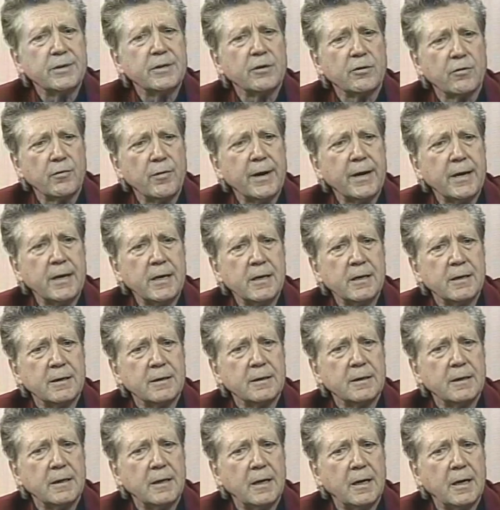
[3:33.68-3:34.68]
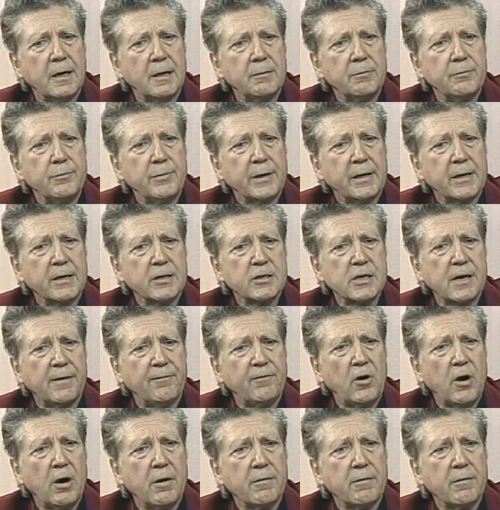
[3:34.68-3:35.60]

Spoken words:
a degree, because I've